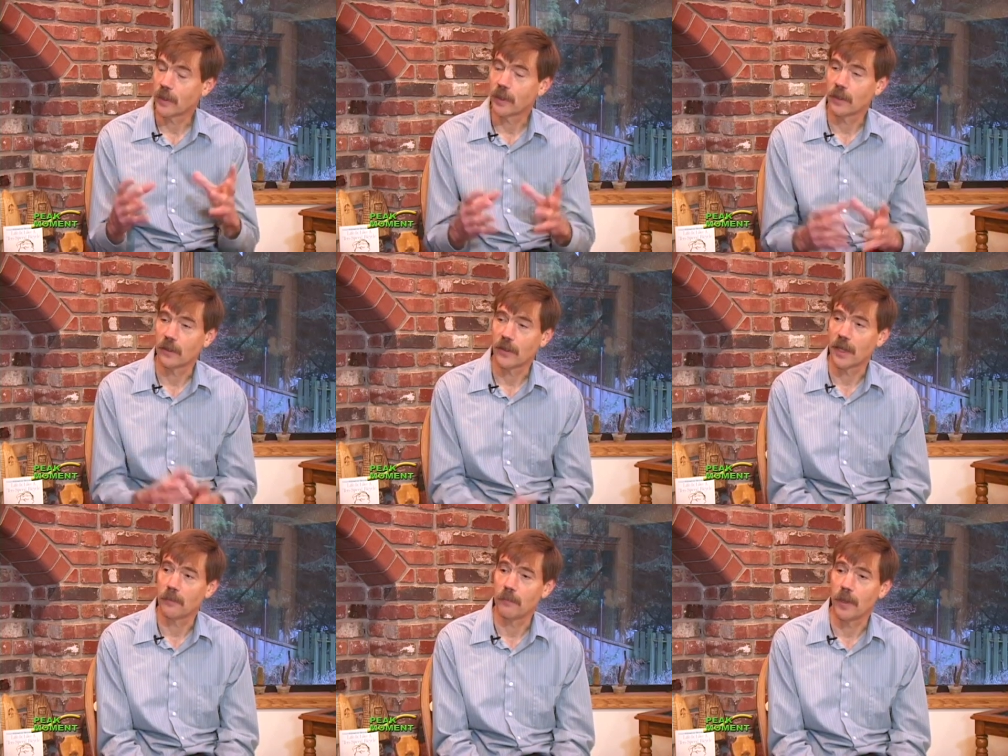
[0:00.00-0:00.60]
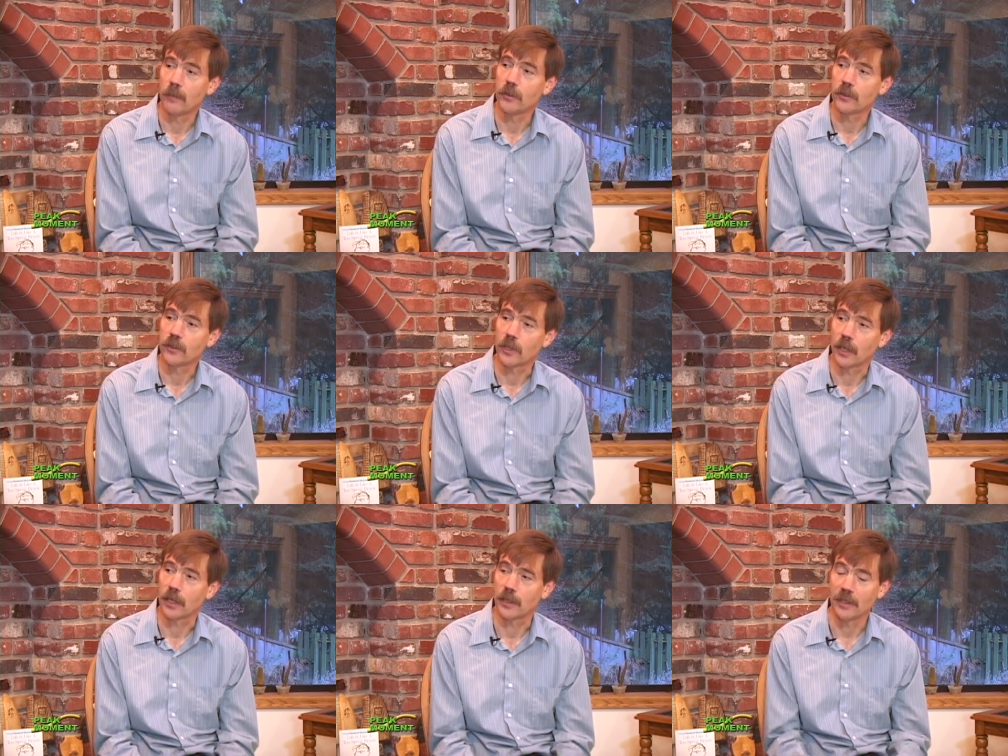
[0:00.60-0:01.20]
And on that bubble
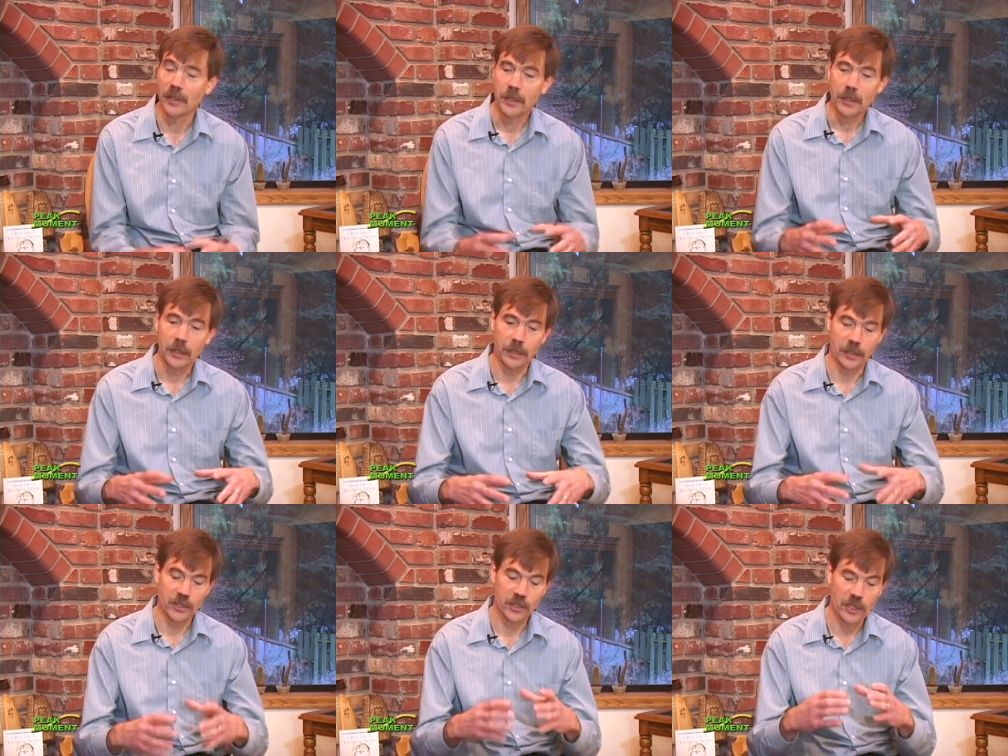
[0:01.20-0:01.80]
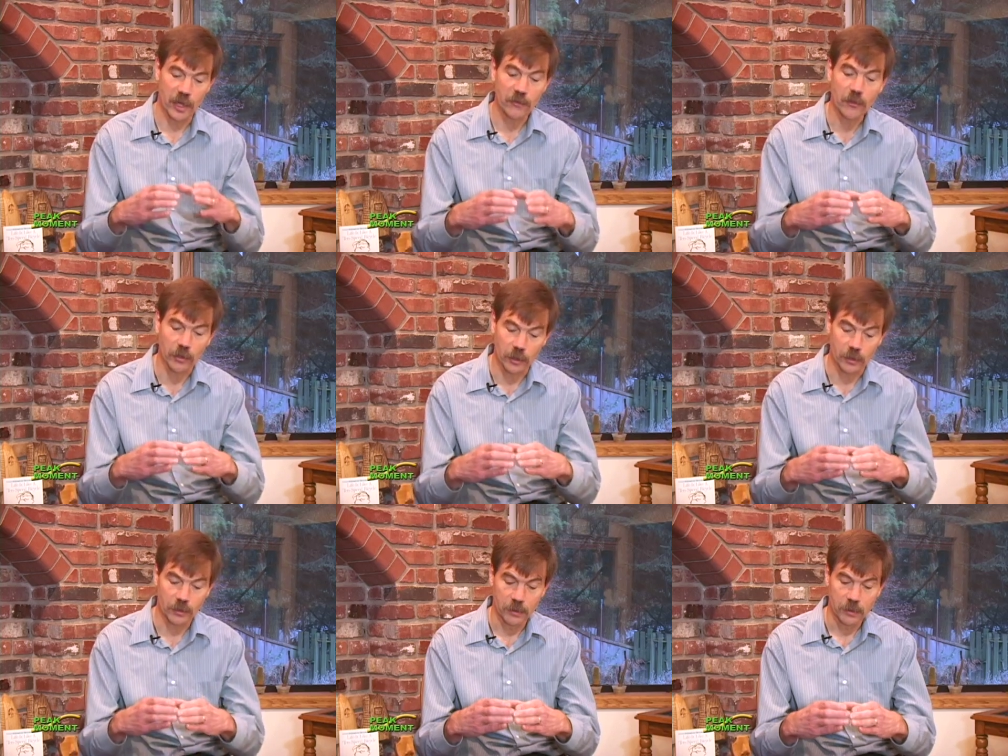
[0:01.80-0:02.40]
chart, in the
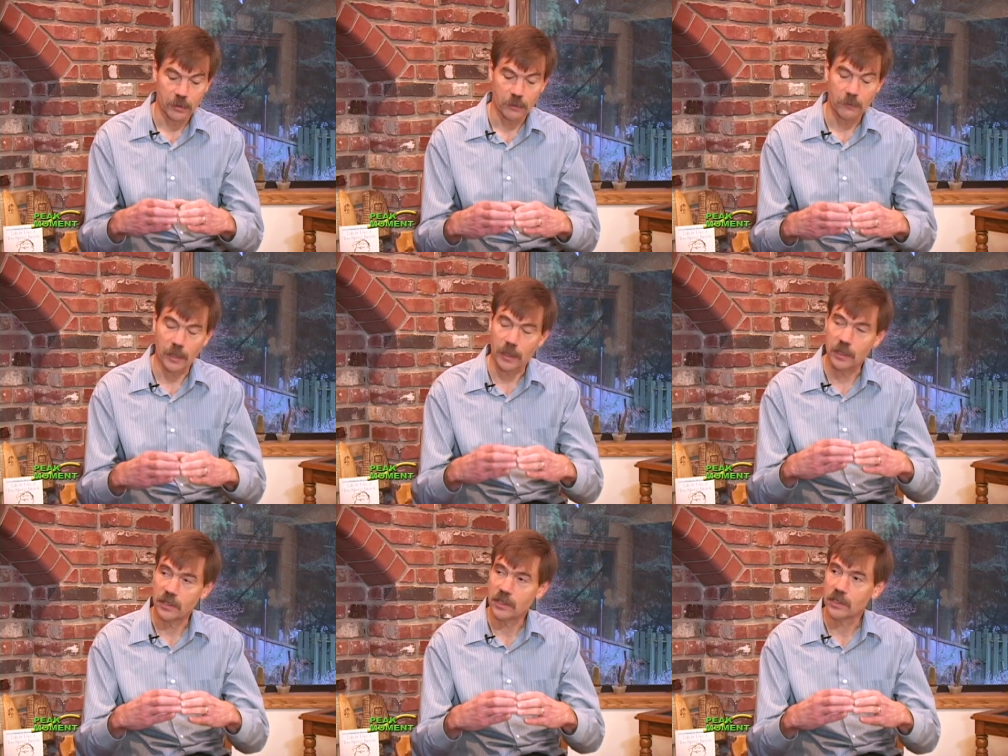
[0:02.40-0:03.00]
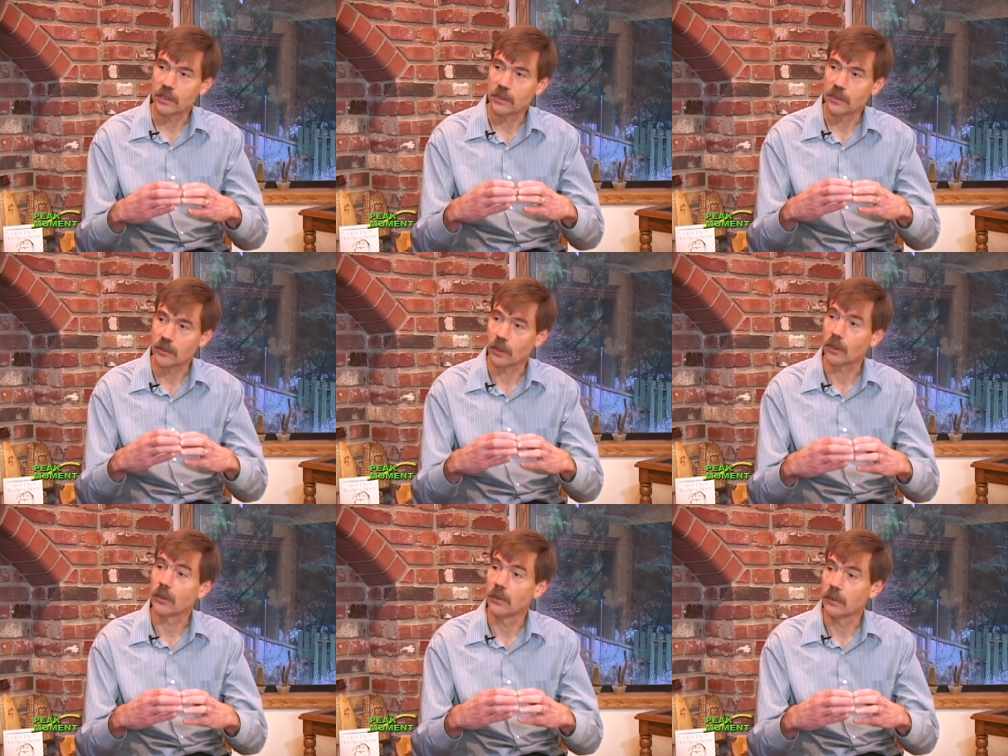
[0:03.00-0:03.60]
center, we had this
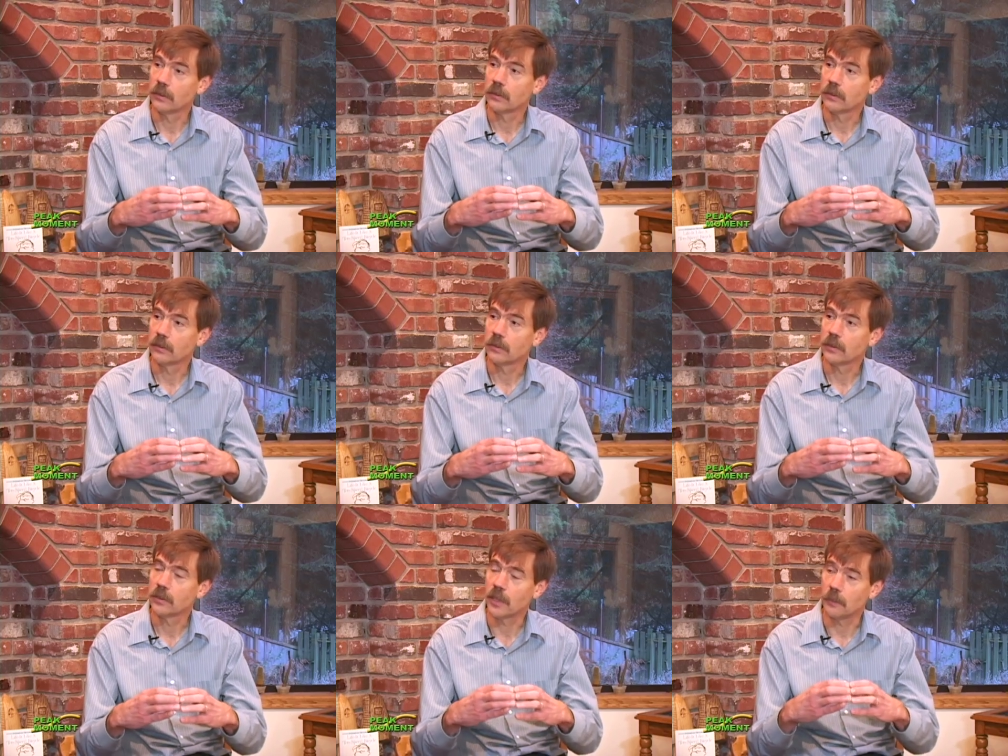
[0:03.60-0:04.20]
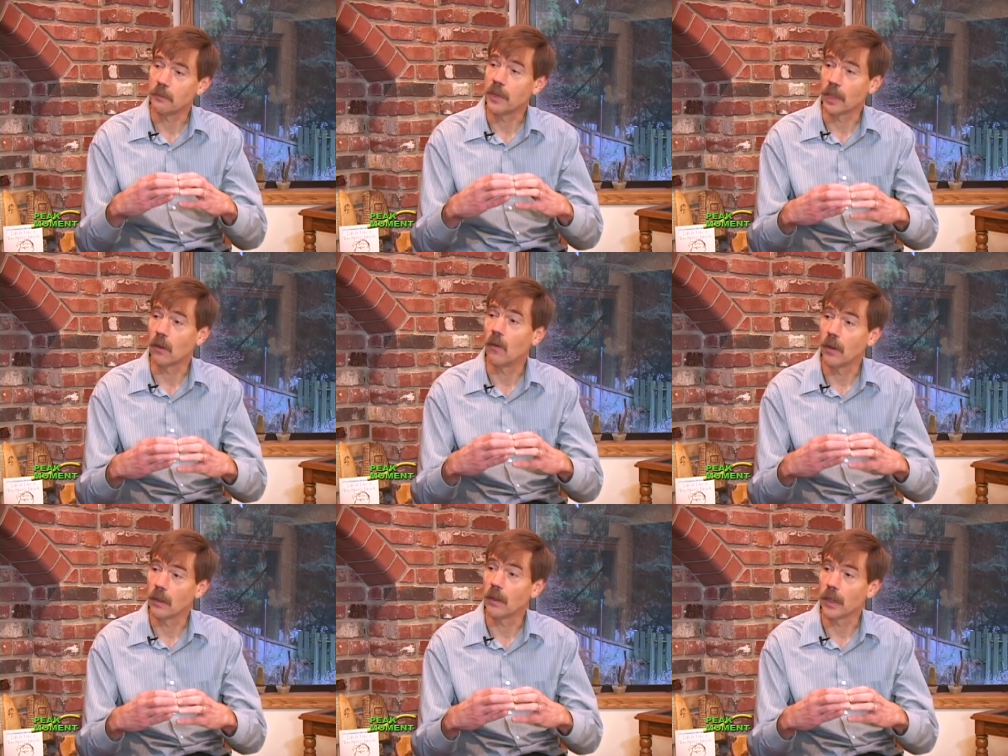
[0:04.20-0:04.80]
circle that said peak
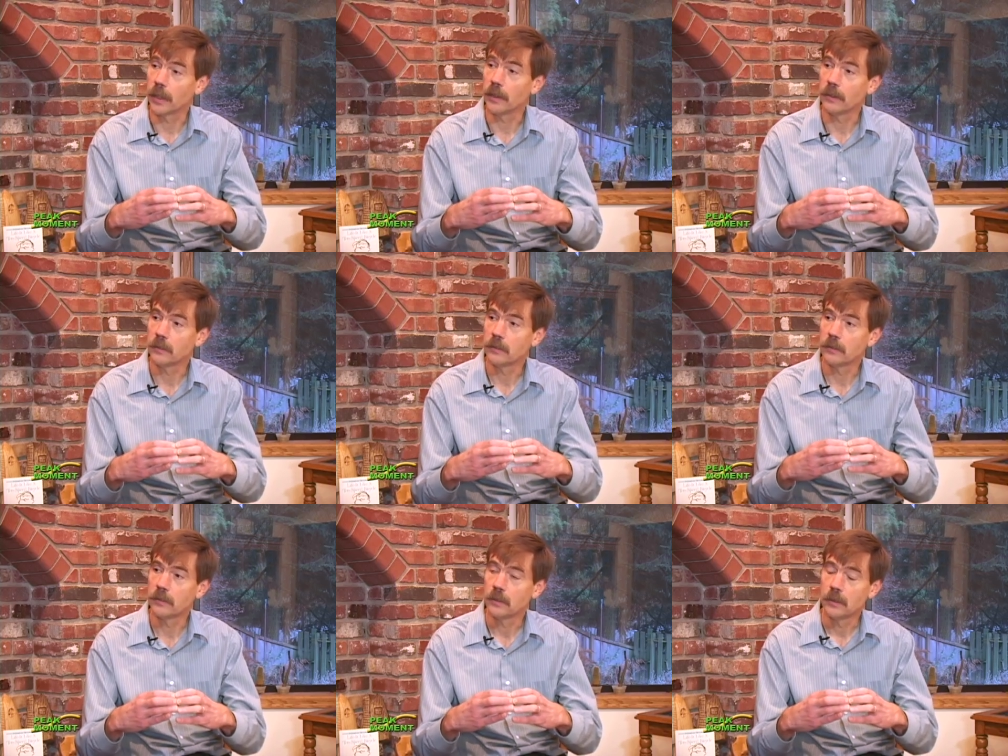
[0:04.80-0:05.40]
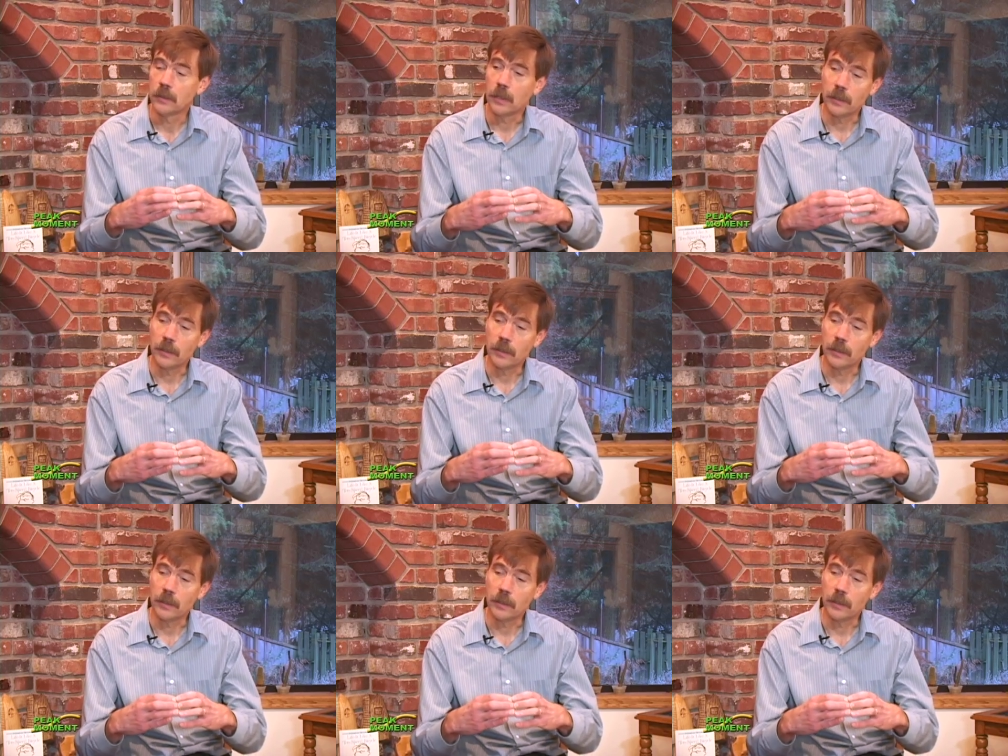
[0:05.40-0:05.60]
oil on it. Okay.